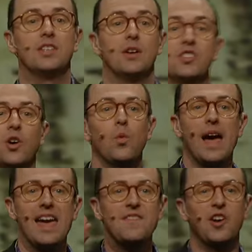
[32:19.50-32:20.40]
to, to
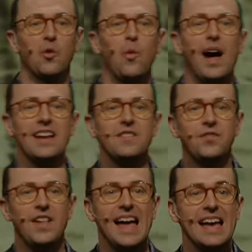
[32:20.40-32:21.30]
wave your white
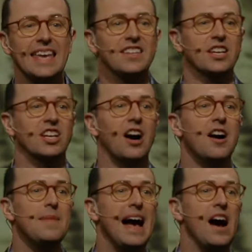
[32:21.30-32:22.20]
flag and to
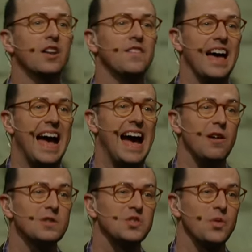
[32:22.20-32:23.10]
come out of the
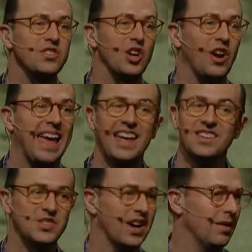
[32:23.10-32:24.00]
house with your
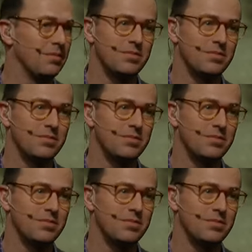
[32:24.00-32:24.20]
hands up.